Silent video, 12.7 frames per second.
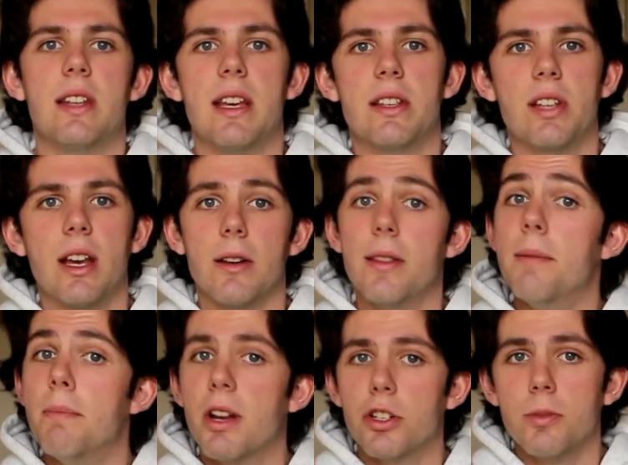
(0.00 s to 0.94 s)
takes care of the
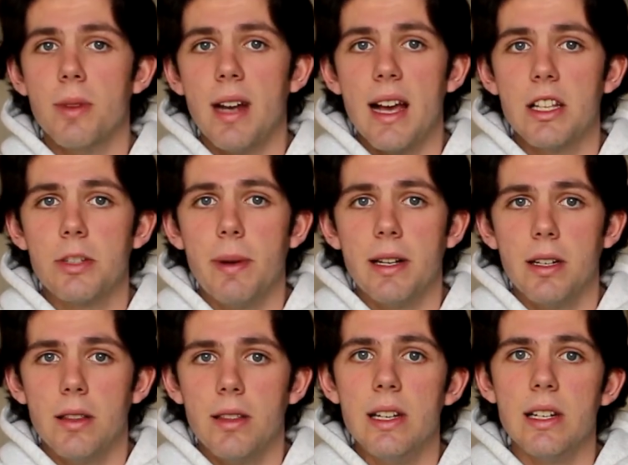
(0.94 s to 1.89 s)
measurement aspect
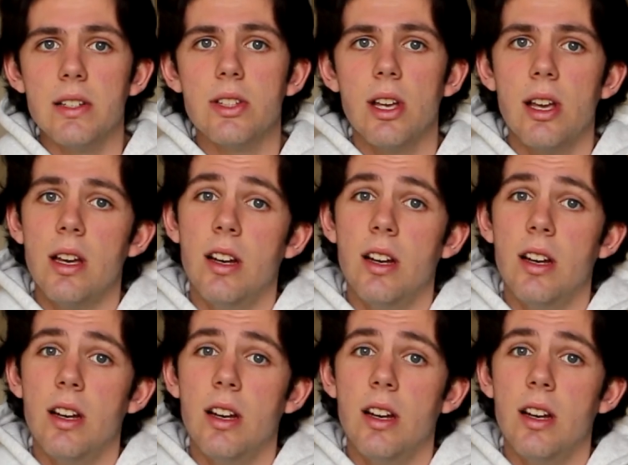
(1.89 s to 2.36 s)
of things,